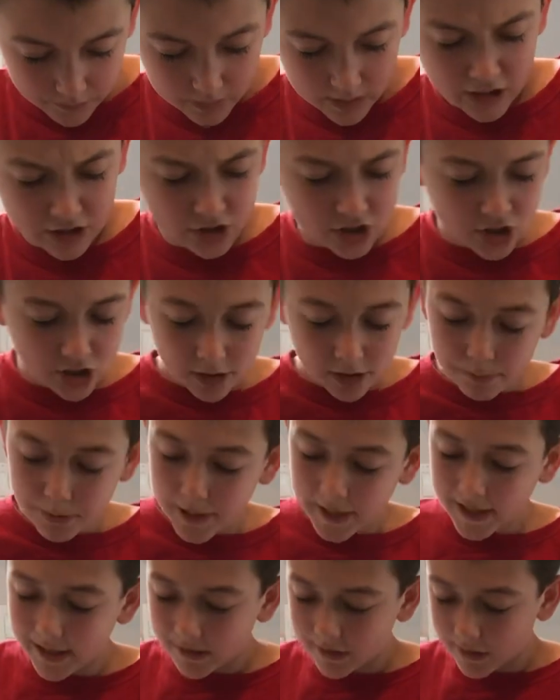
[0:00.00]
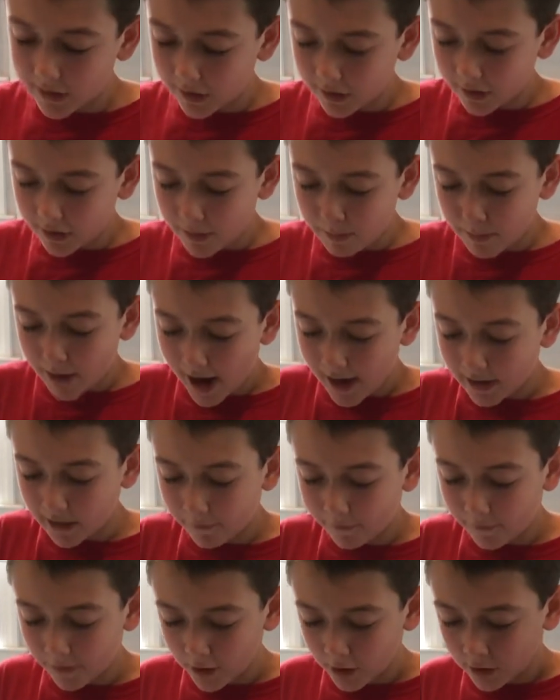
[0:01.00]
It should be easier than mine
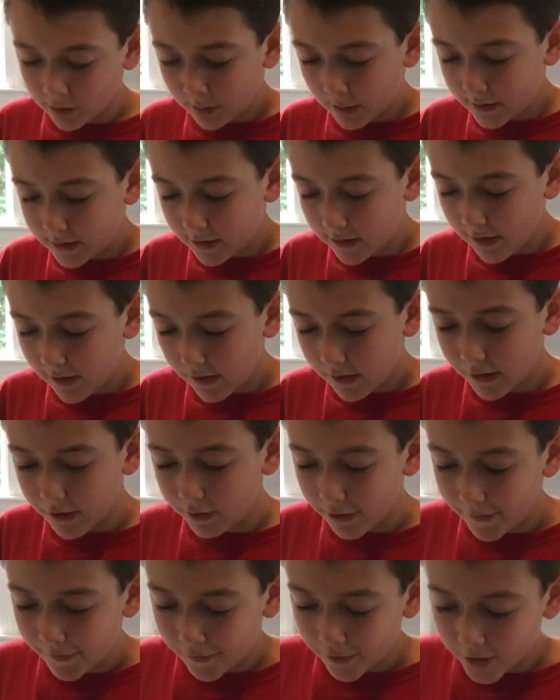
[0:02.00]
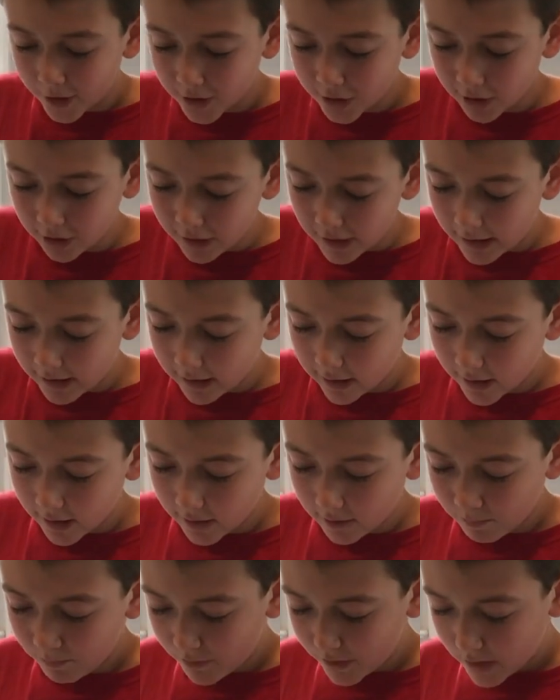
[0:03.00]
if yours wasn't in the refrigerator.